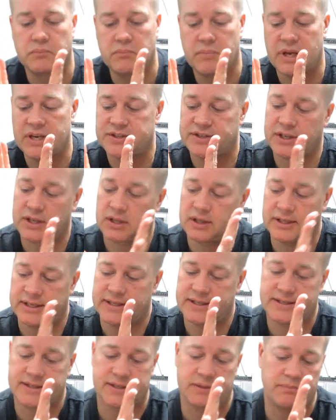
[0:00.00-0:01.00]
basically,
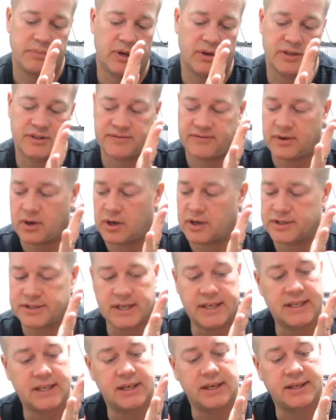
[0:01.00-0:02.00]
this is about as far as
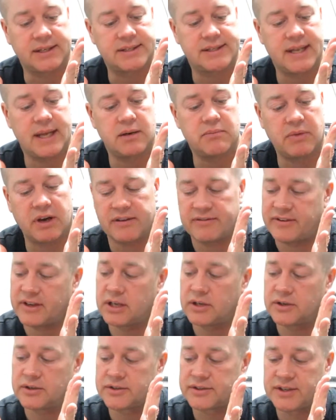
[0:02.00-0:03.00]
I can extend my
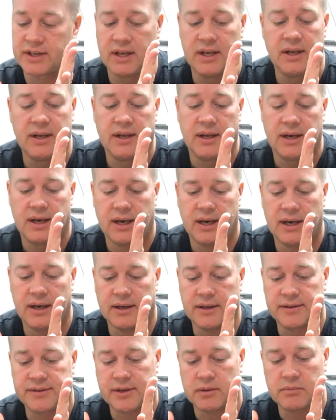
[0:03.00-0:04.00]
fingers.
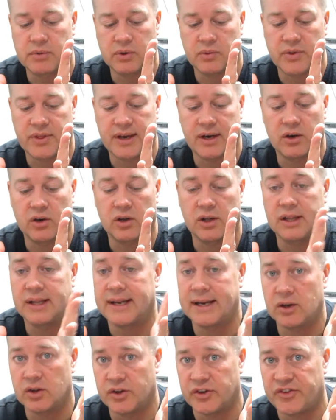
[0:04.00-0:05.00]
Someone with
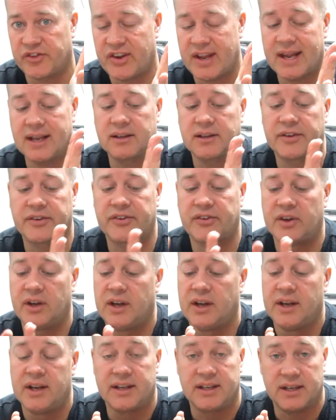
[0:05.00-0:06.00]
Ehlers-Danlos
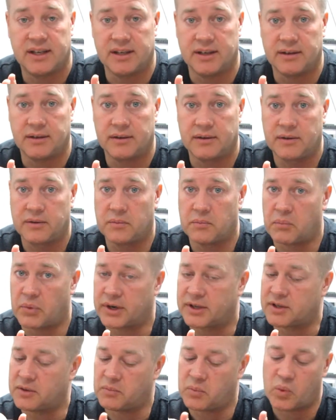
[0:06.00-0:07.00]
can
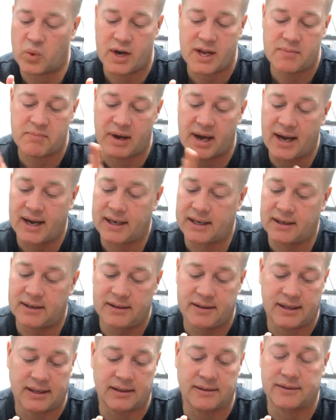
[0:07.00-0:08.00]
bring them way back.
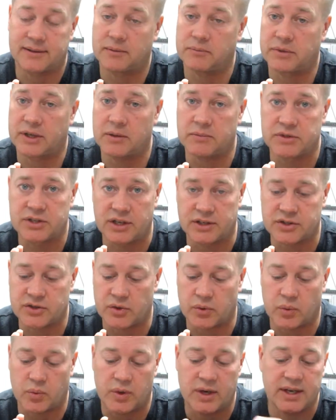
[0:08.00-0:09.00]
They can sometimes touch
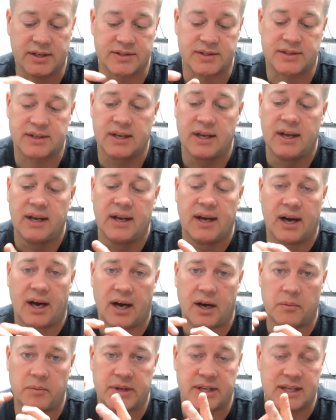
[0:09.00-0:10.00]
their wrists.
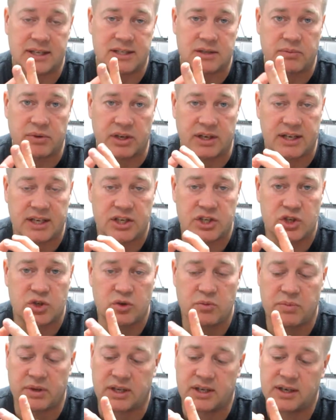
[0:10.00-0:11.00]
It gets to be an
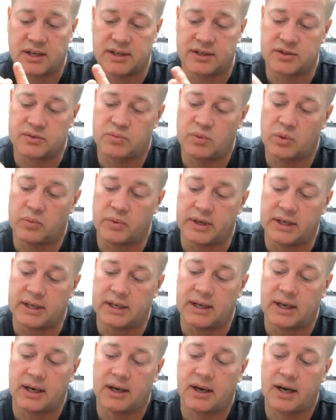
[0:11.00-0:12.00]
issue because when
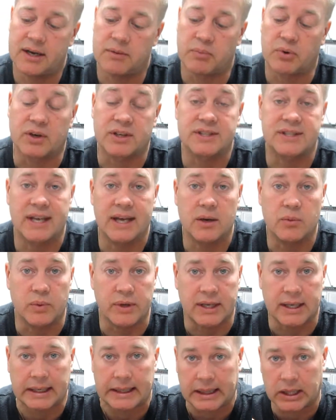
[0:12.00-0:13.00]
we hyperextend, we
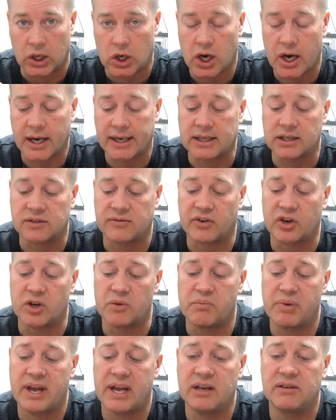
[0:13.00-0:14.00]
can lock. It's very
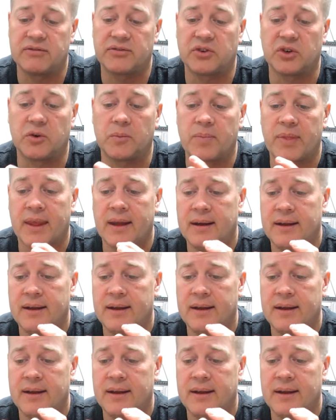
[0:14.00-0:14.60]
painful,